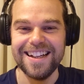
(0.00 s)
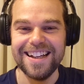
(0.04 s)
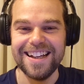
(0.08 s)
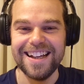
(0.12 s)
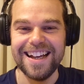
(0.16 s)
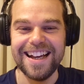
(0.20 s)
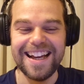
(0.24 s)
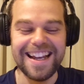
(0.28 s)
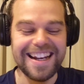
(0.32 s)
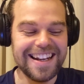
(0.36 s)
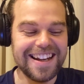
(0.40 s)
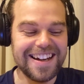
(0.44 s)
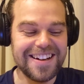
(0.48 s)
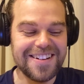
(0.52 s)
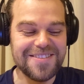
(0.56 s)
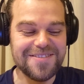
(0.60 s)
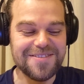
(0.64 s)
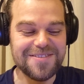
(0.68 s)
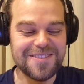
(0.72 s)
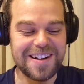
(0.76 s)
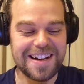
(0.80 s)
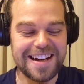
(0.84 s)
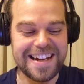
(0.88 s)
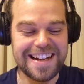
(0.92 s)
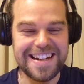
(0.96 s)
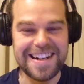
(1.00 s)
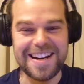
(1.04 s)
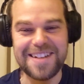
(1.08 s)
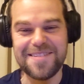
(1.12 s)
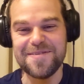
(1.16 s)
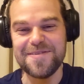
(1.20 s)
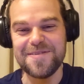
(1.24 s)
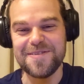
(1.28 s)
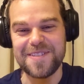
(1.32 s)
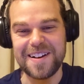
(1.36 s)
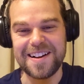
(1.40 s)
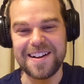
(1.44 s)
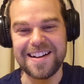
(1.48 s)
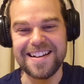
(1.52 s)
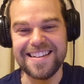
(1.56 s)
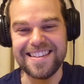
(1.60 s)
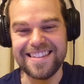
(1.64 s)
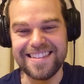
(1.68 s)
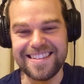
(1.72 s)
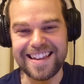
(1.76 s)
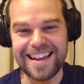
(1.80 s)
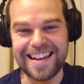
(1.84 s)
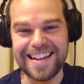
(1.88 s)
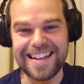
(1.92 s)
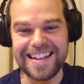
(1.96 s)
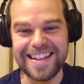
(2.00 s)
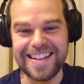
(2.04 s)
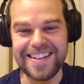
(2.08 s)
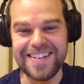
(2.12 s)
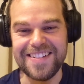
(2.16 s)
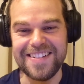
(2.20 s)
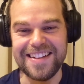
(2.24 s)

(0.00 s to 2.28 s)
Hello, Ryan. I'm fine, thank you.